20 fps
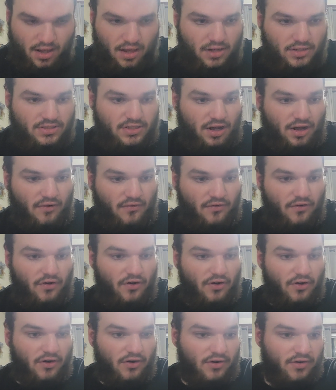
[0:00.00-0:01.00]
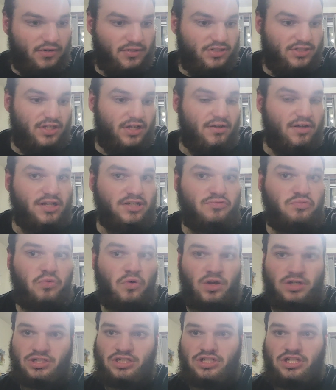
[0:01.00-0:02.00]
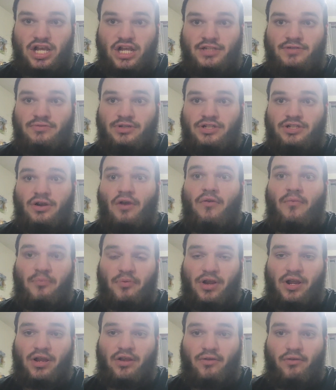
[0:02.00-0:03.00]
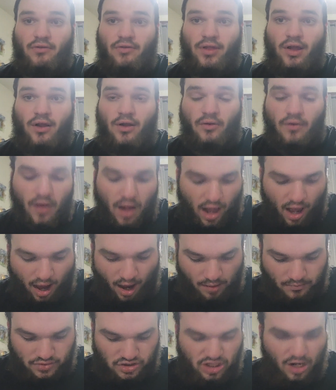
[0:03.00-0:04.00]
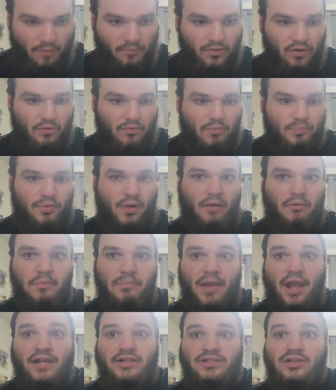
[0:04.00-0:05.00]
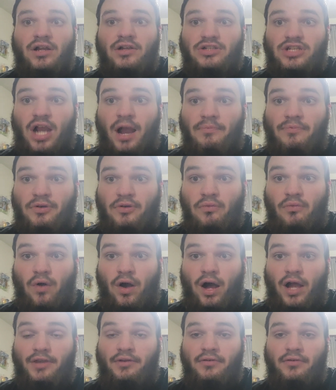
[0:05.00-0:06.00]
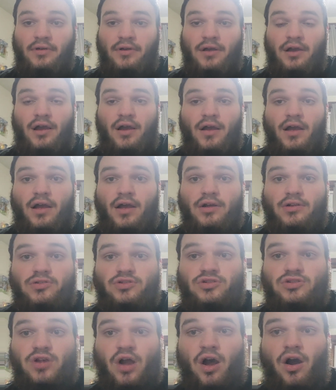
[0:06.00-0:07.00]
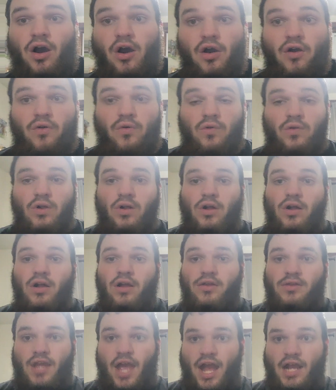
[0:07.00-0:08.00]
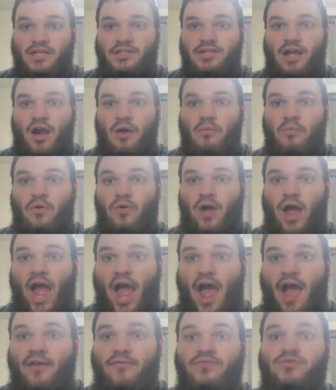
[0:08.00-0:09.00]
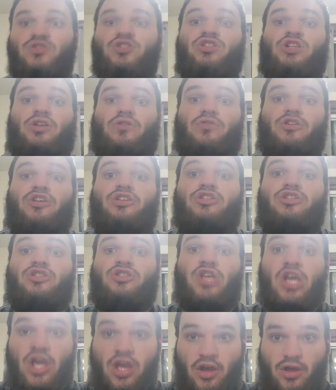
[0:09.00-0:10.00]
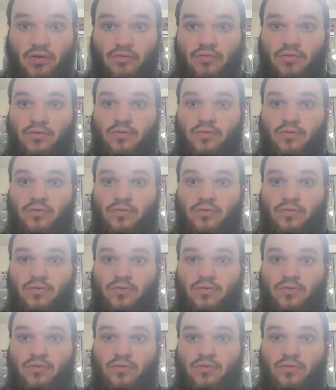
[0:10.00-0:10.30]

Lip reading: So for Series 1's accessories are pretty cool though. Some of them are probably based on Chapter 1. So next up we'll have Series 2.